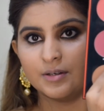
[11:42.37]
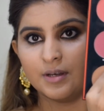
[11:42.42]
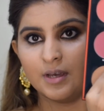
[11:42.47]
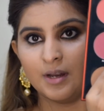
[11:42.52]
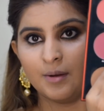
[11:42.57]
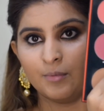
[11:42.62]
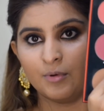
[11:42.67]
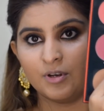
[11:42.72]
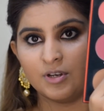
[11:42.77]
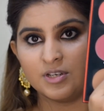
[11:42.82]

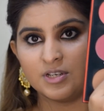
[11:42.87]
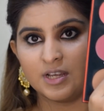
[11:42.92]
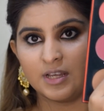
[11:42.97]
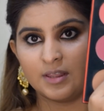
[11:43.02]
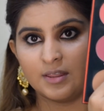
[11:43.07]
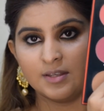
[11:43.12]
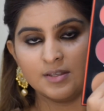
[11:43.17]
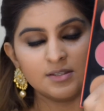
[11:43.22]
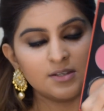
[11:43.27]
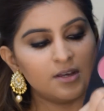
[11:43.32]
And I'm going to
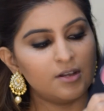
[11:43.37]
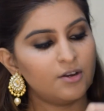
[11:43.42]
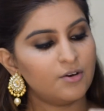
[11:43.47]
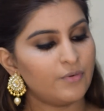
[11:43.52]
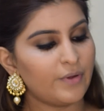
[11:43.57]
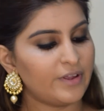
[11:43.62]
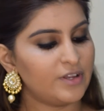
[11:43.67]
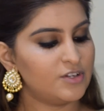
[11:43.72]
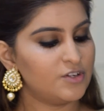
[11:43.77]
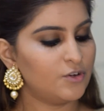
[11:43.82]
take this color
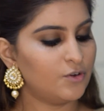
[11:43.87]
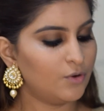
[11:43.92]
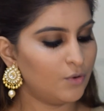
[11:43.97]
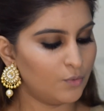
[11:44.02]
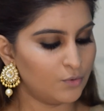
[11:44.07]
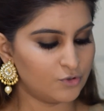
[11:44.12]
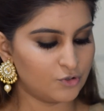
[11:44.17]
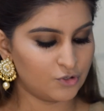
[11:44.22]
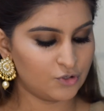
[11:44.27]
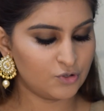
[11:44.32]
right here,
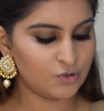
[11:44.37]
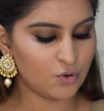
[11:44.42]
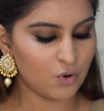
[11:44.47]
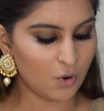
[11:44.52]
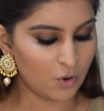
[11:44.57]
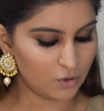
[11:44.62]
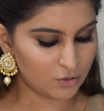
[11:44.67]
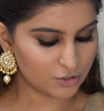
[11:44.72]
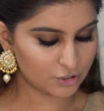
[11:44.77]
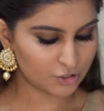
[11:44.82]
which is
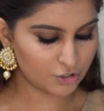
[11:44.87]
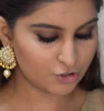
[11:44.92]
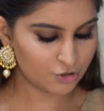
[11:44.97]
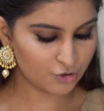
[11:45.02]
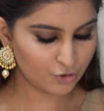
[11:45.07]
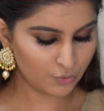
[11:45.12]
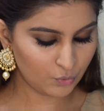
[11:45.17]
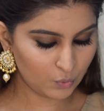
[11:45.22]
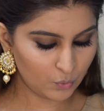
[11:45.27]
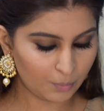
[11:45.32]
called
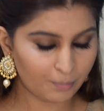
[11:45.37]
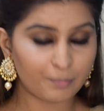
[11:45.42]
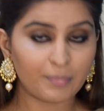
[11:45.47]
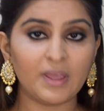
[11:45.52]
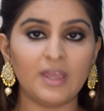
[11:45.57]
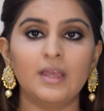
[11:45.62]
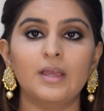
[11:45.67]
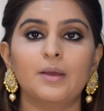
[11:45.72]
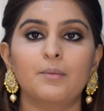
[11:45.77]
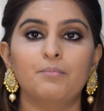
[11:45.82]
True
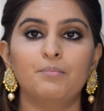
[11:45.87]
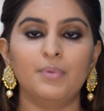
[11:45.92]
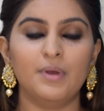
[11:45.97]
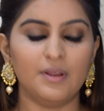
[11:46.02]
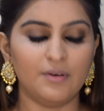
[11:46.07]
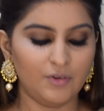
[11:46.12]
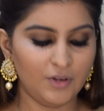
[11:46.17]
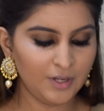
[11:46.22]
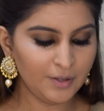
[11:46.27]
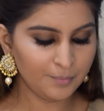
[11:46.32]
Pink
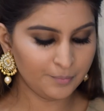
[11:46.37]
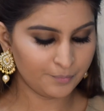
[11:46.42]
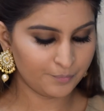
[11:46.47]
Berry.